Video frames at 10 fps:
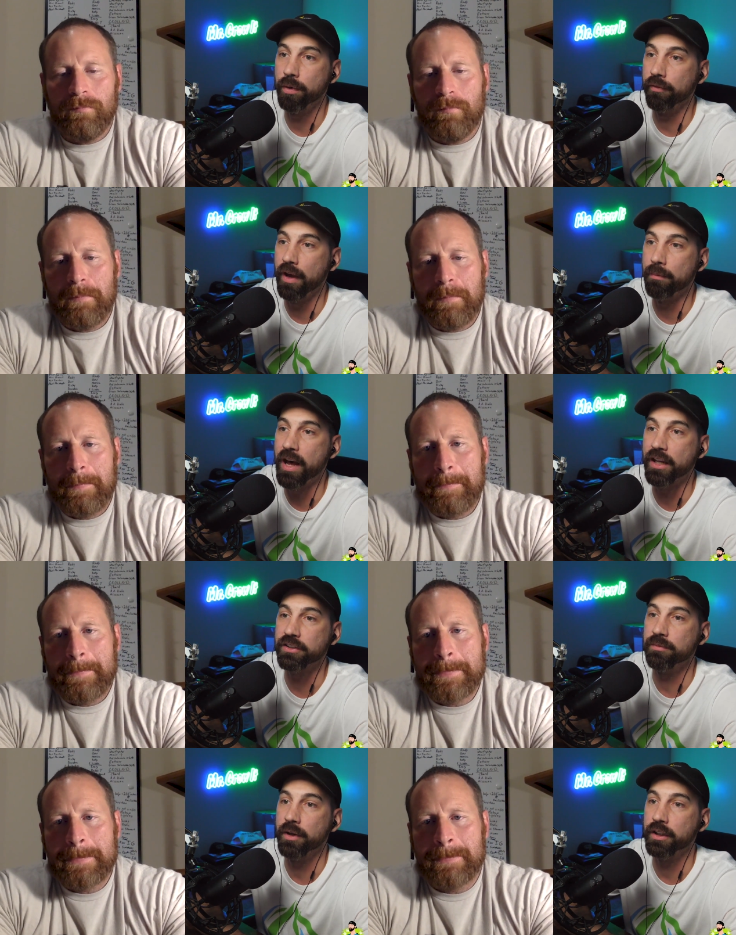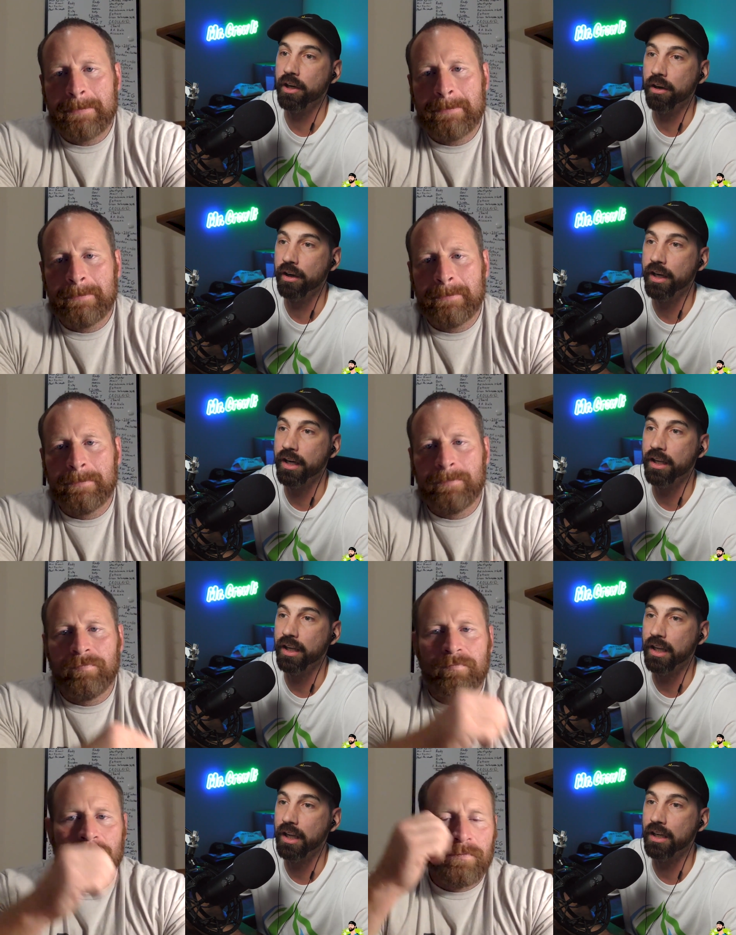Speaker 1: prevent pests from occurring?
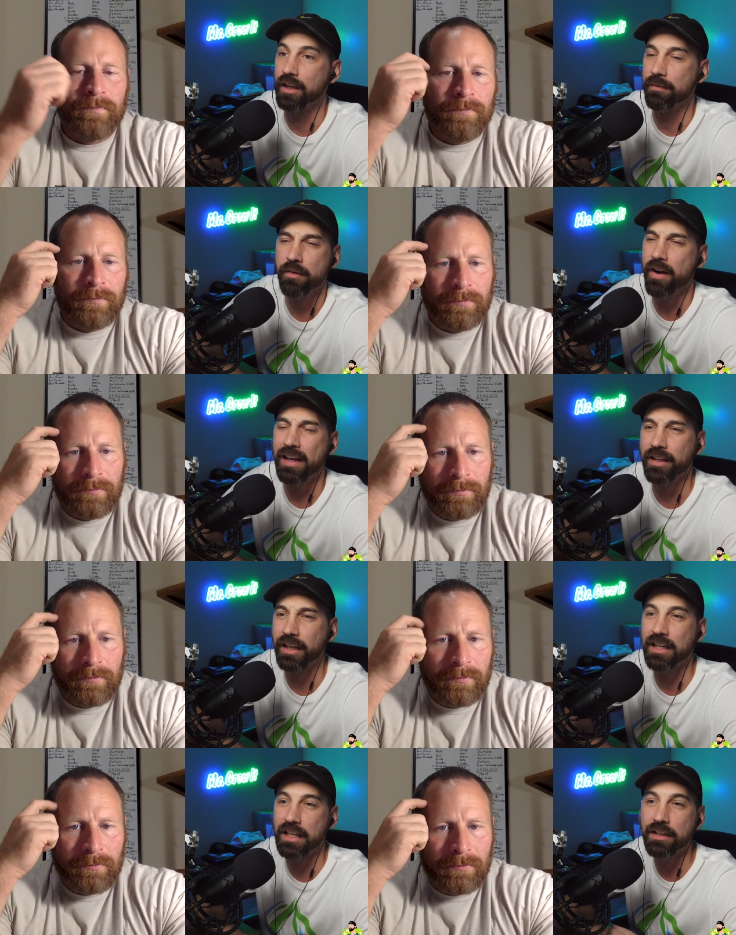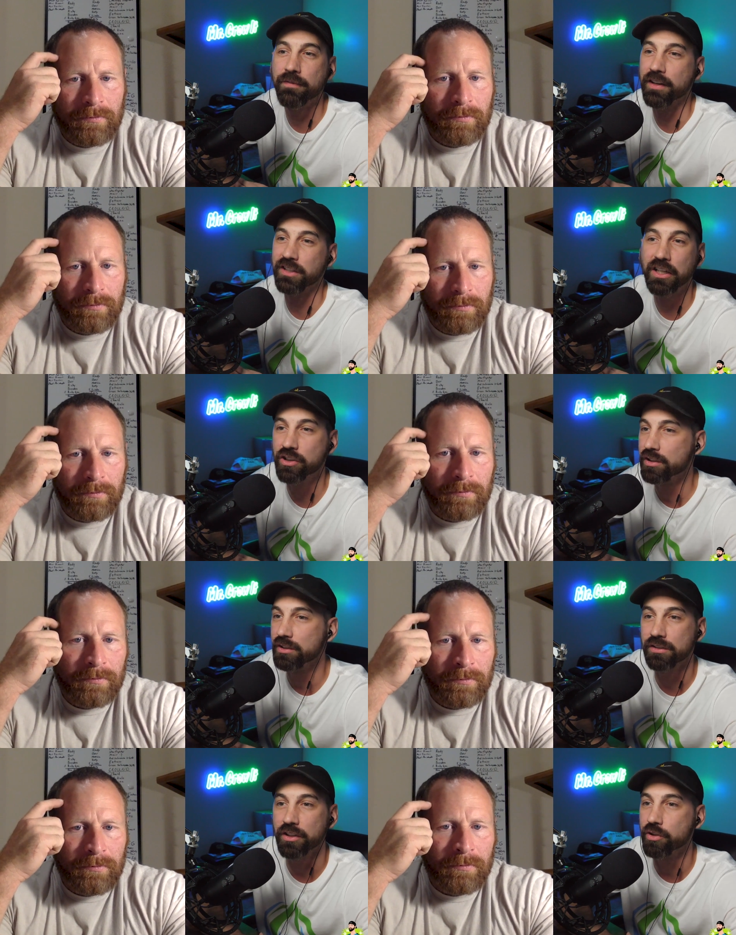And have you ever had like any
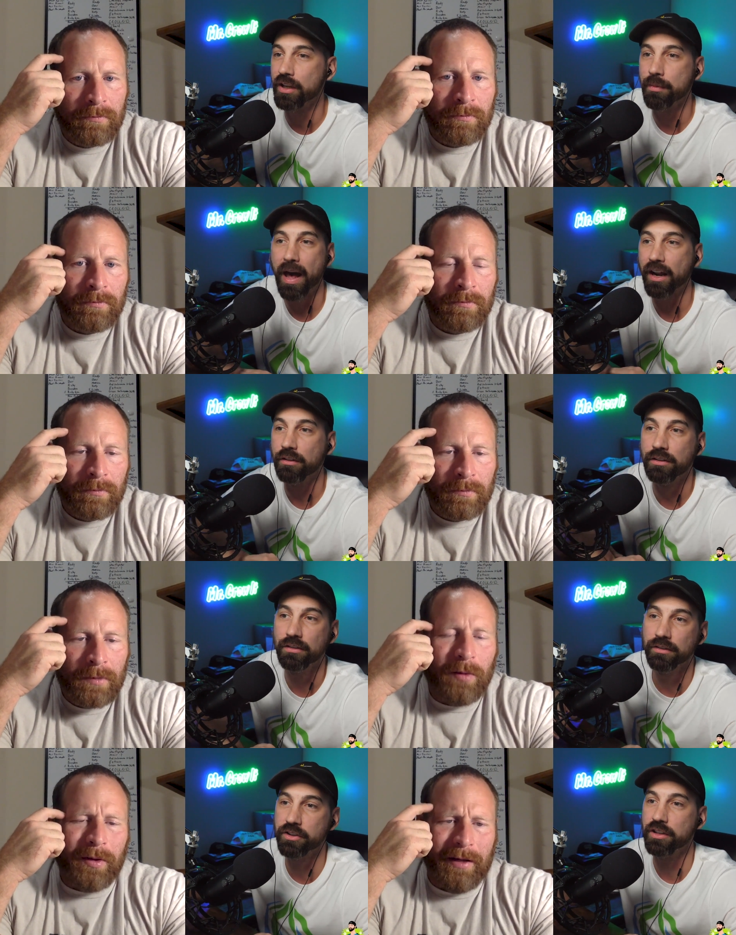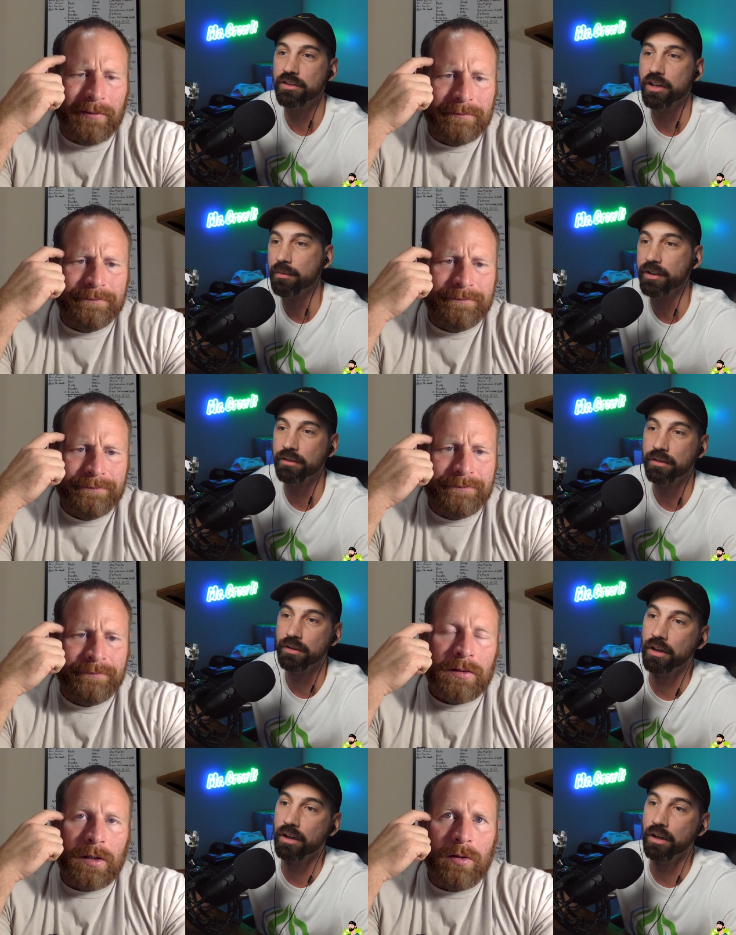infestations that you had to battle that you can talk about?
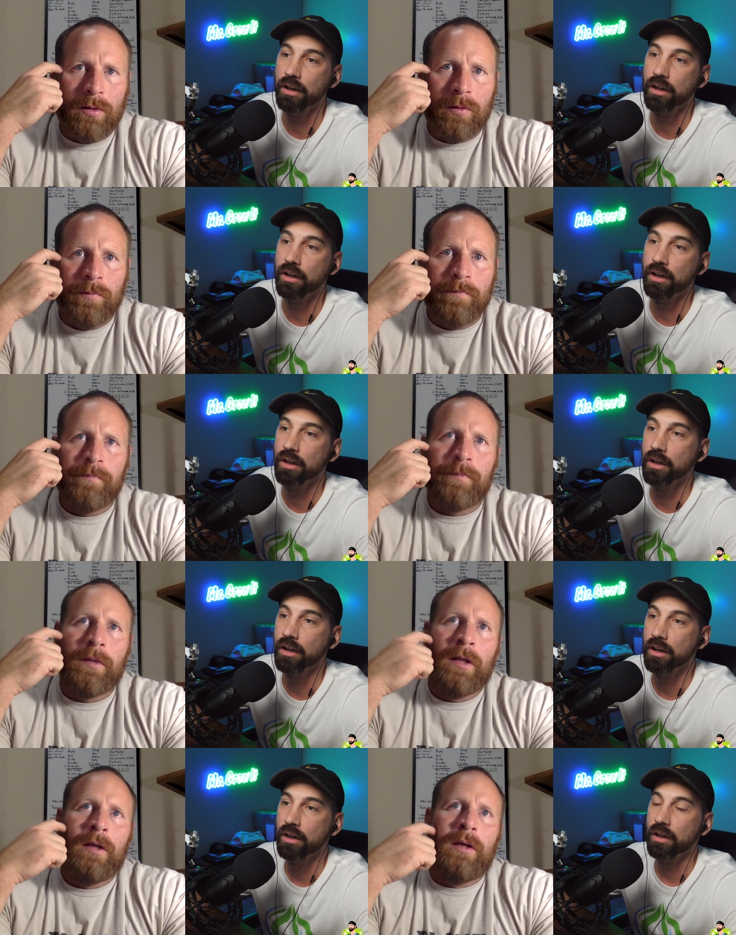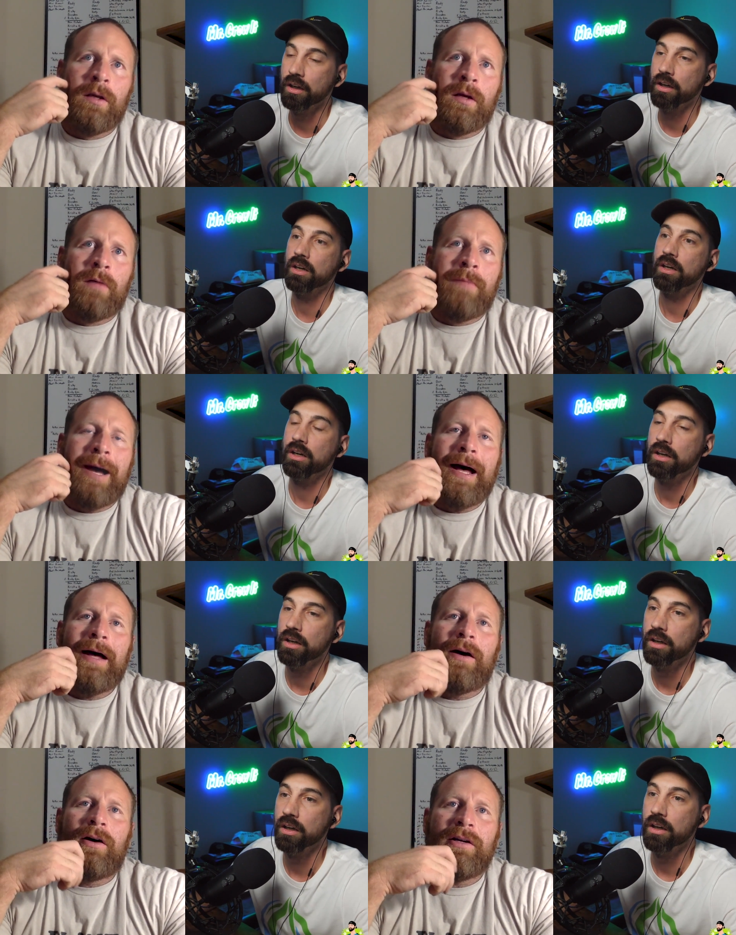
Speaker 2: So
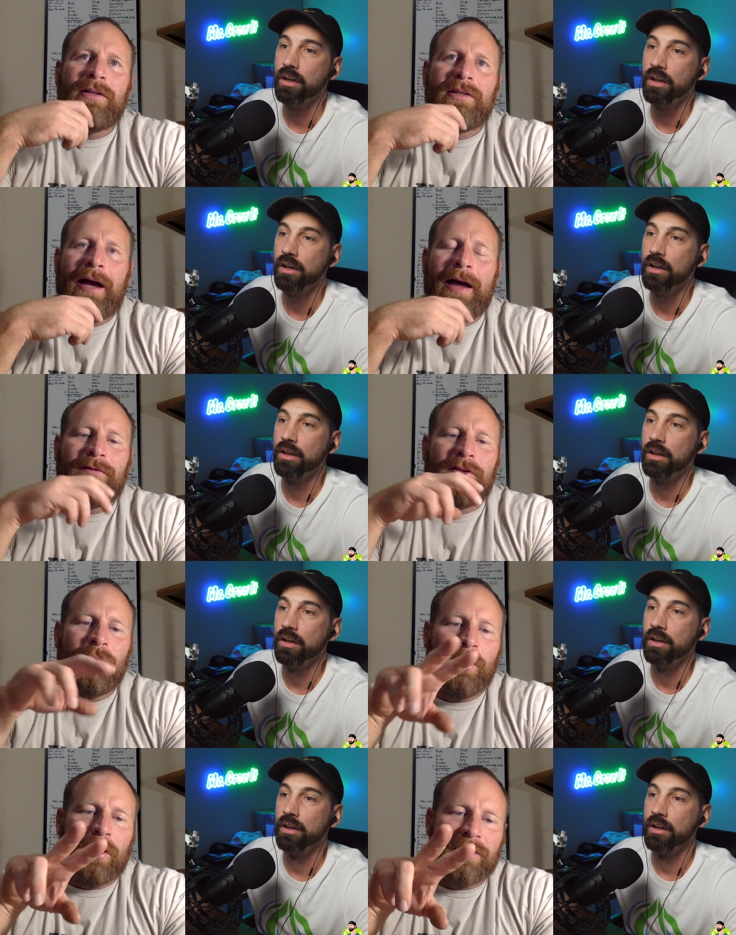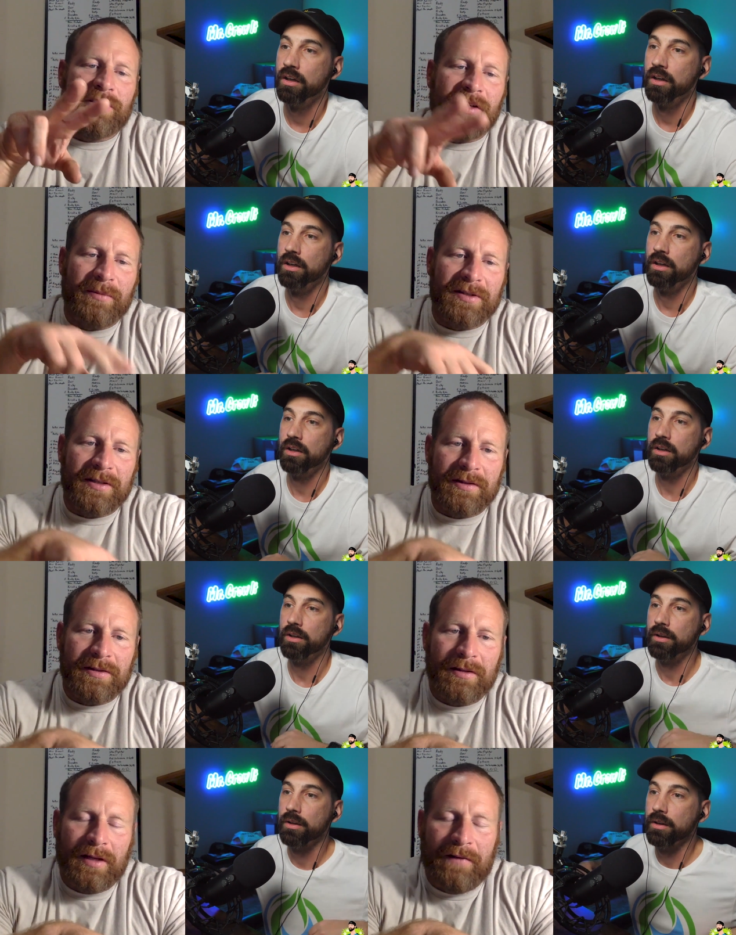my arch, I have two arch
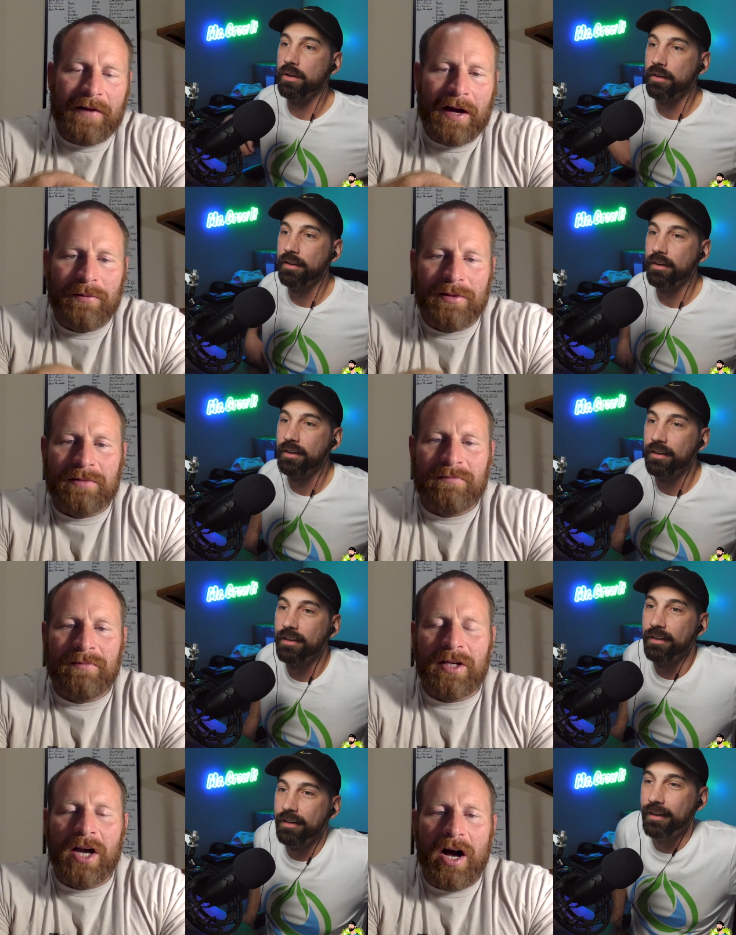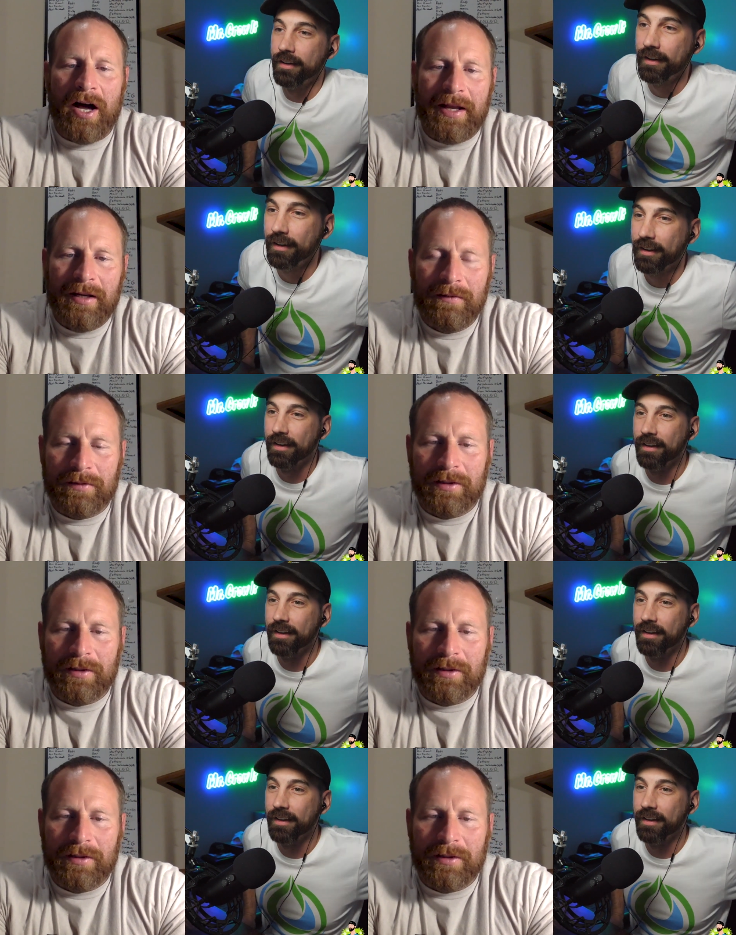nemesis, and if I was God for